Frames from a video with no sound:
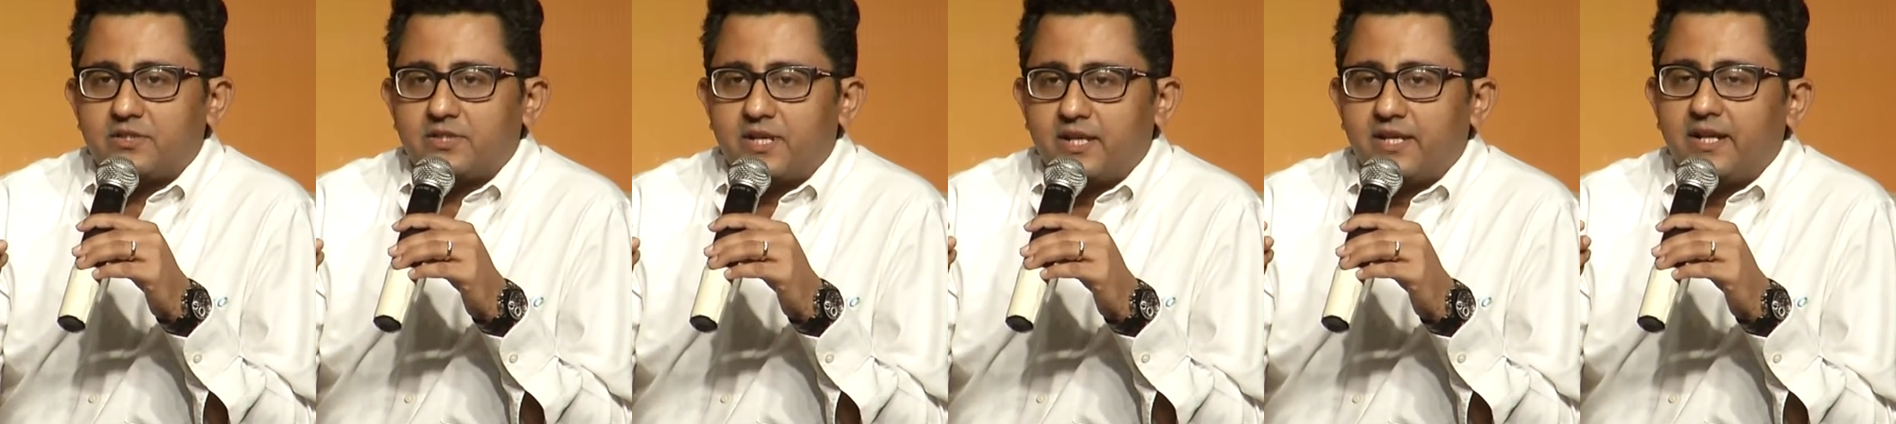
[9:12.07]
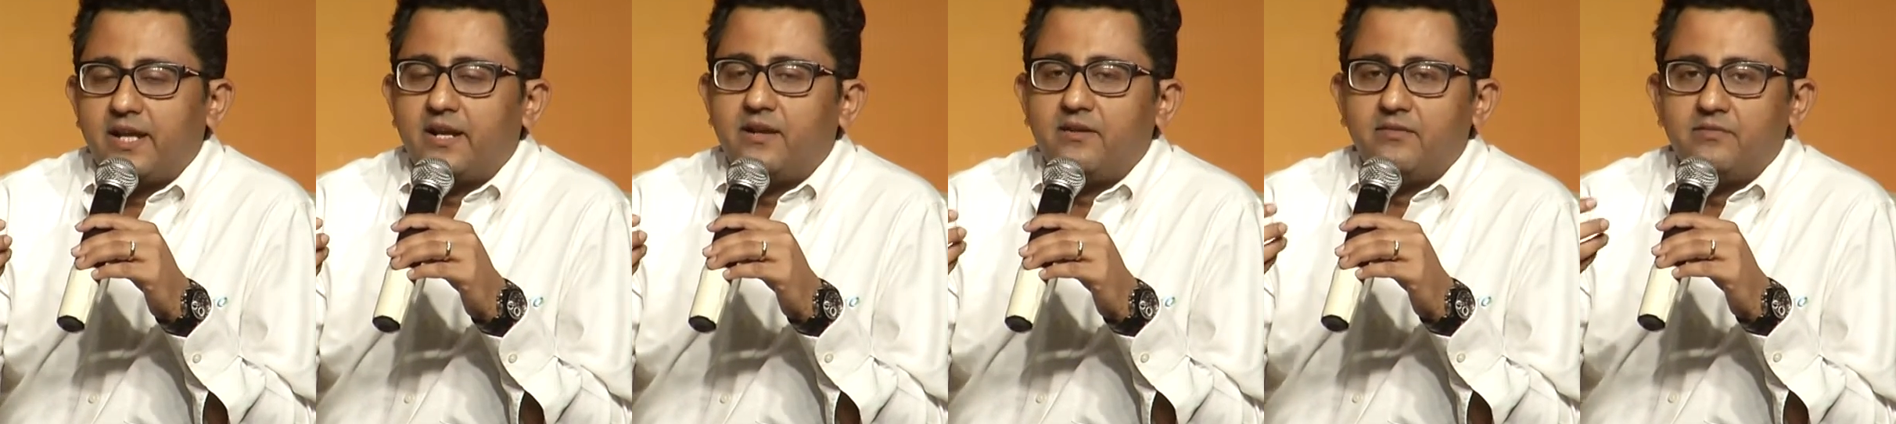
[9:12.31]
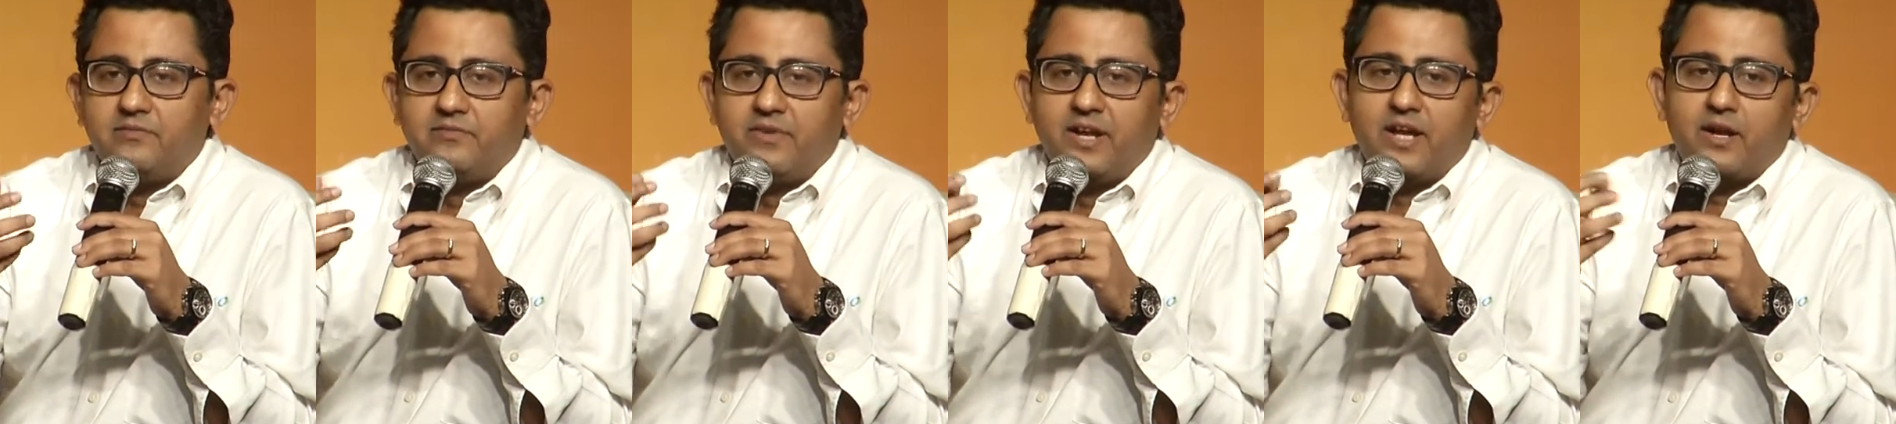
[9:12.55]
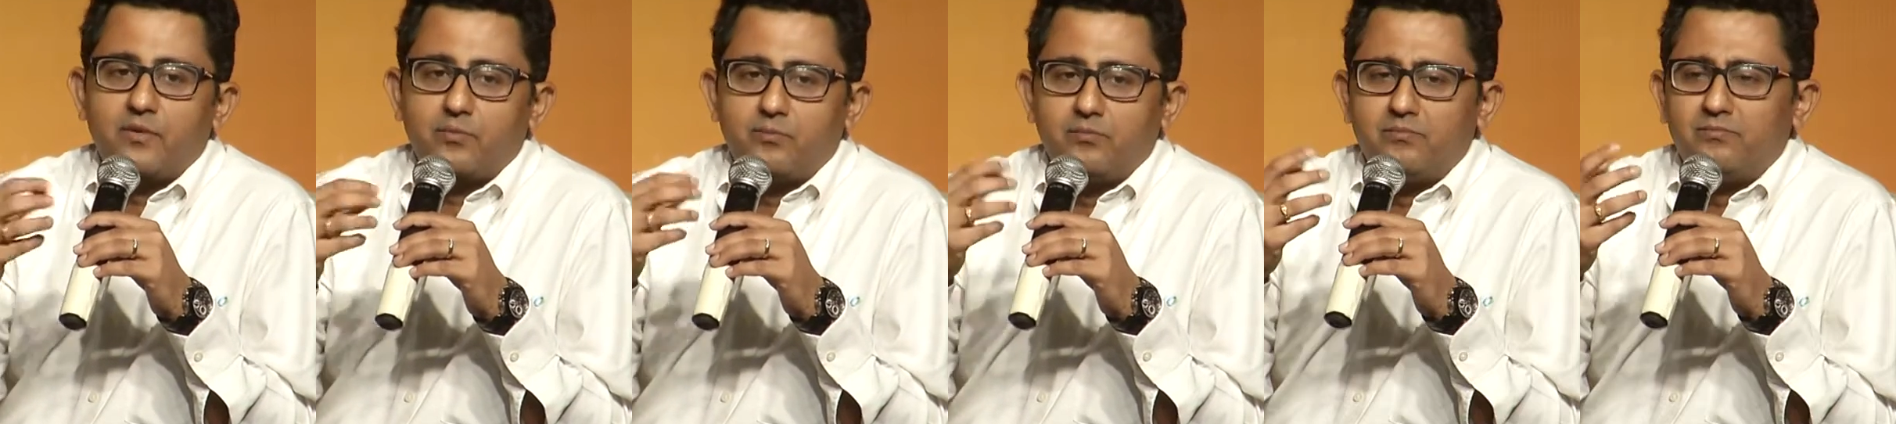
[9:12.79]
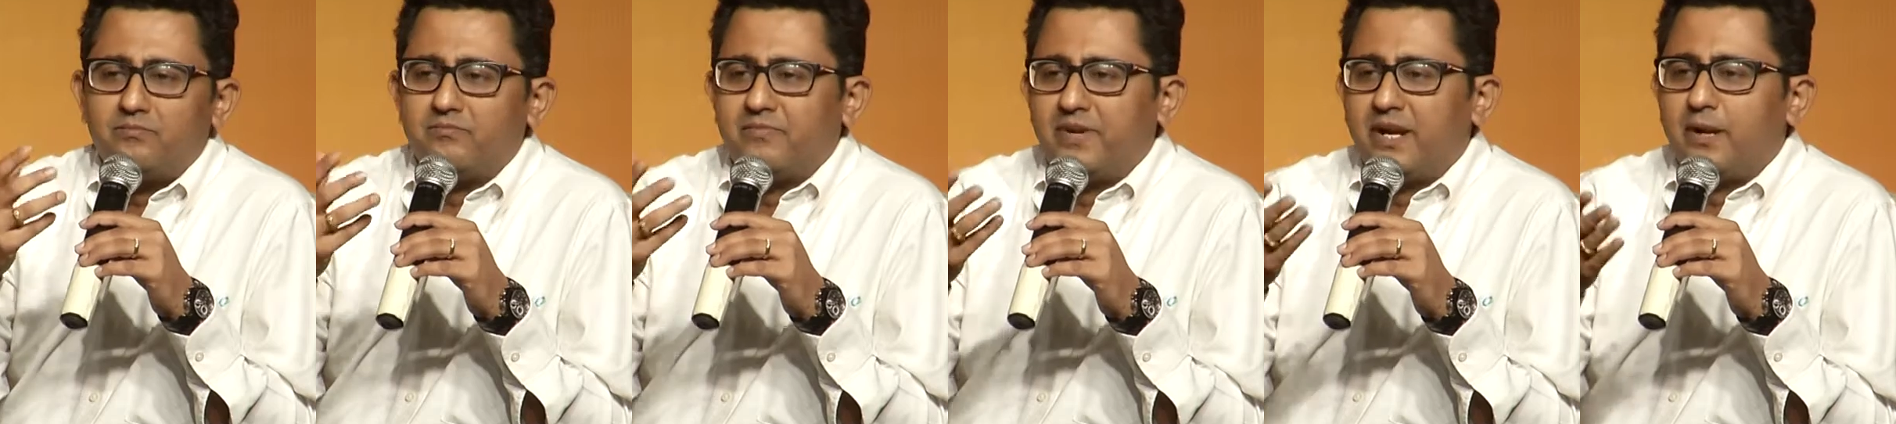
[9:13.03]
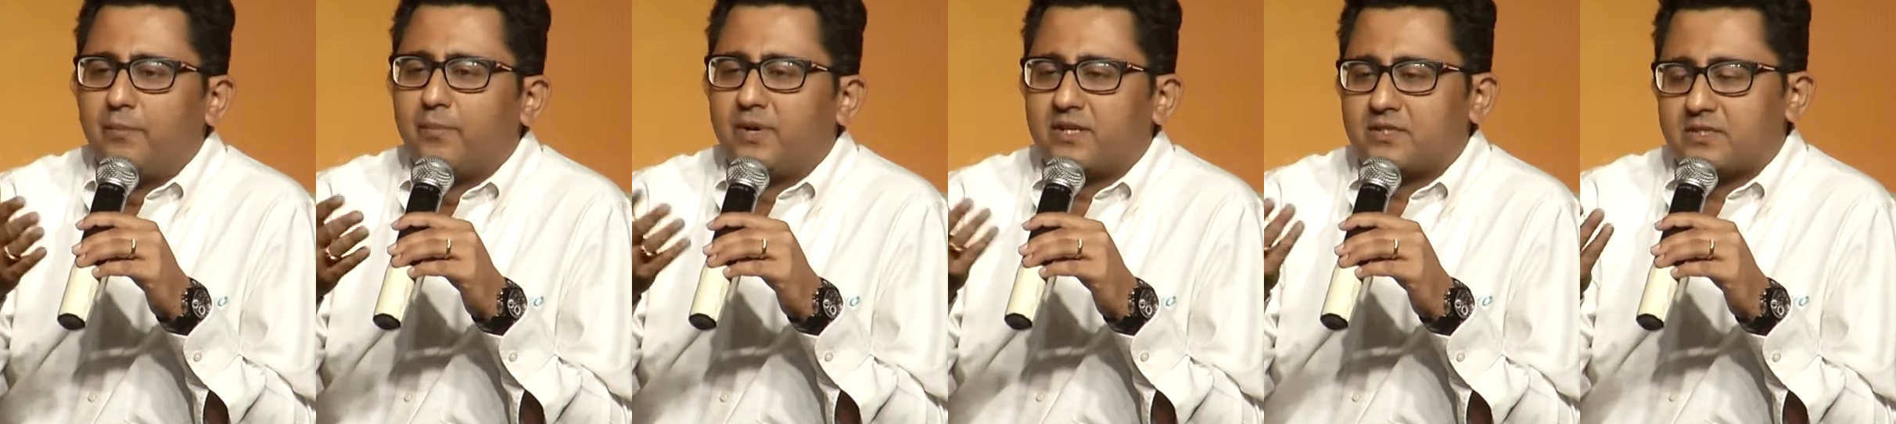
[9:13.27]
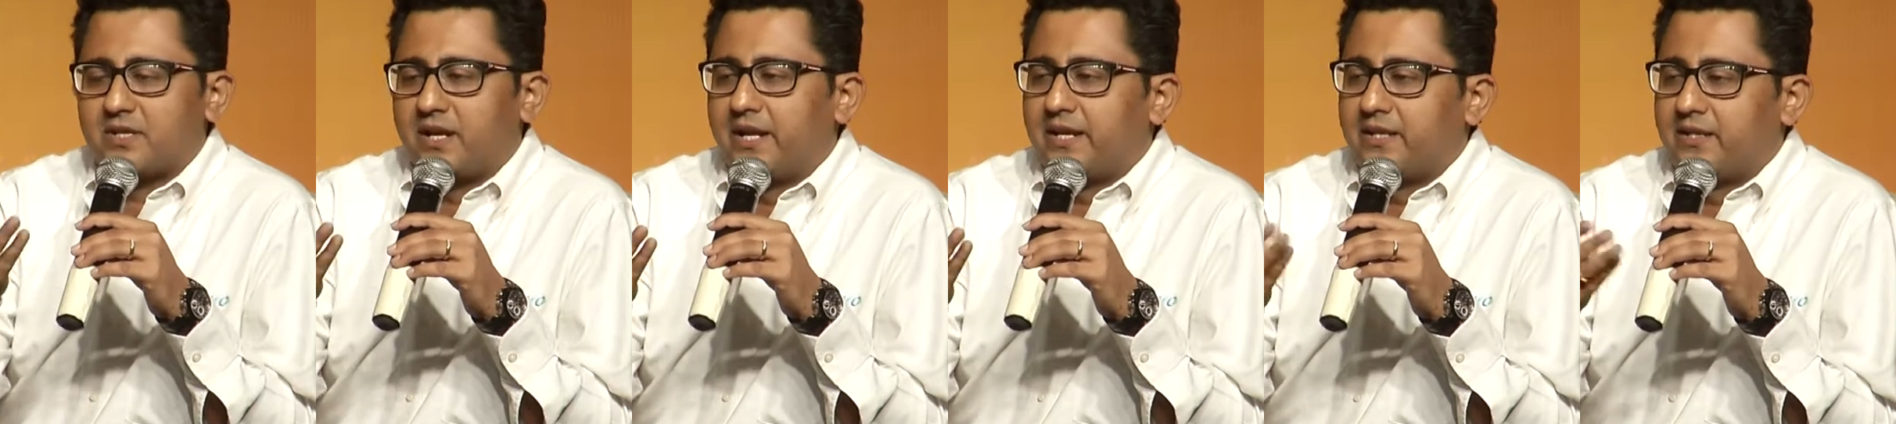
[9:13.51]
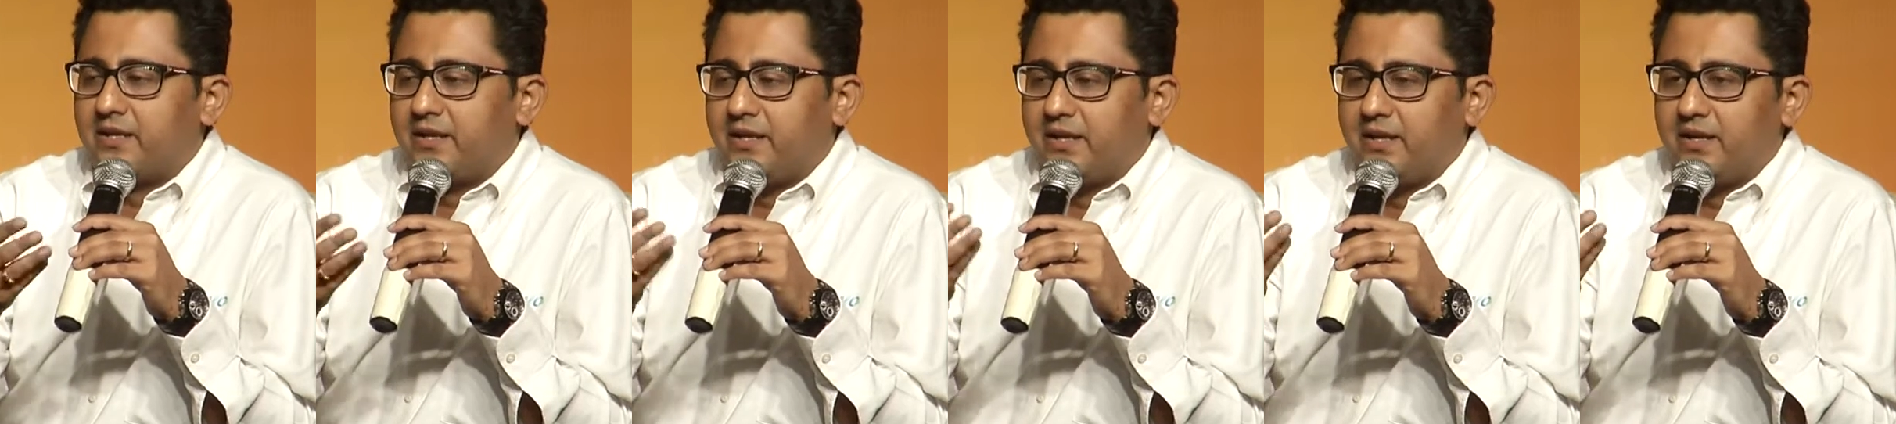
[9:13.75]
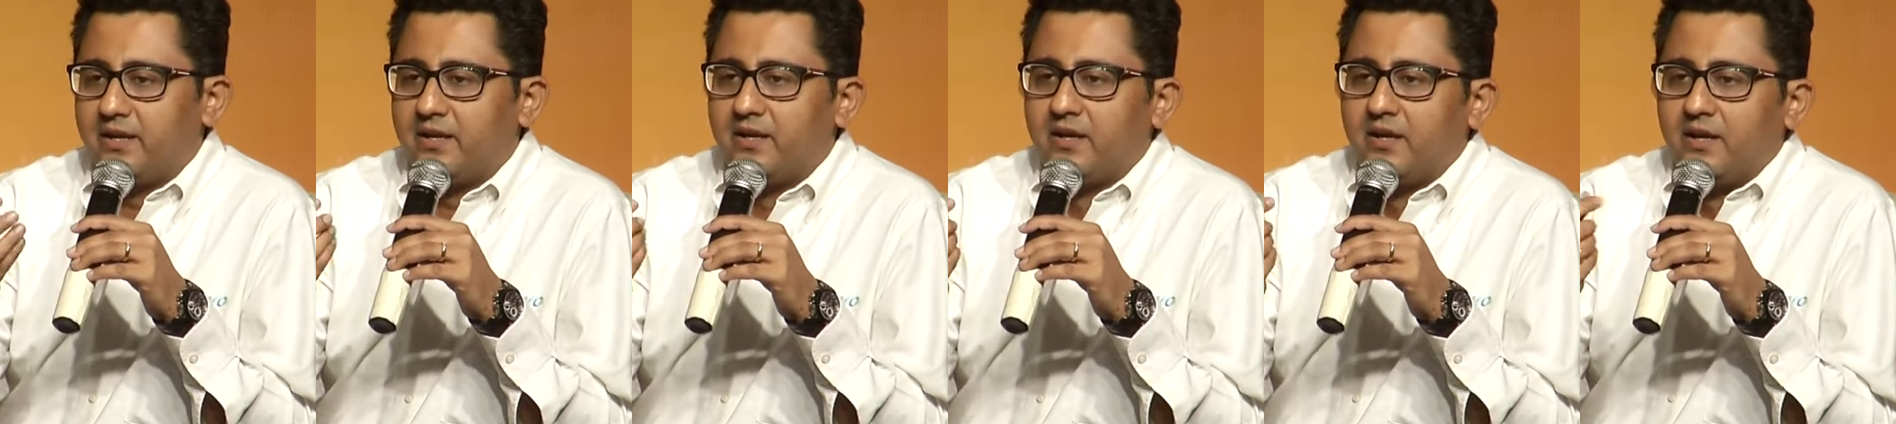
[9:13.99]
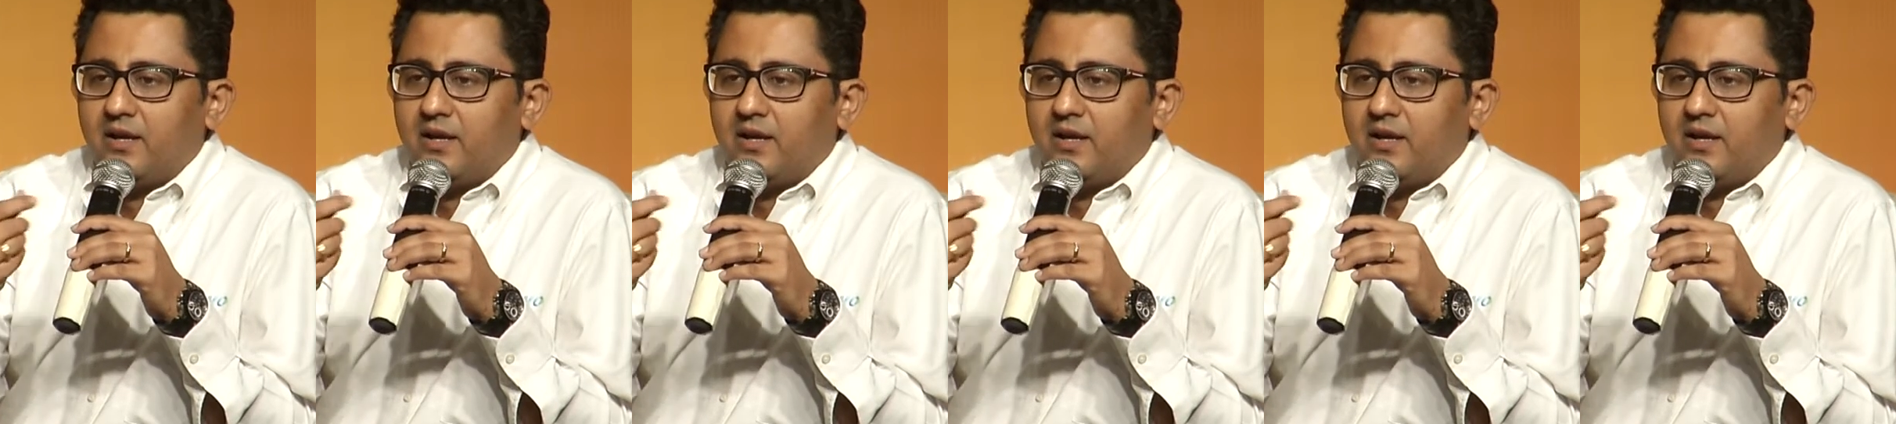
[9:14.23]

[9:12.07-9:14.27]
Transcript: and then we are very much like the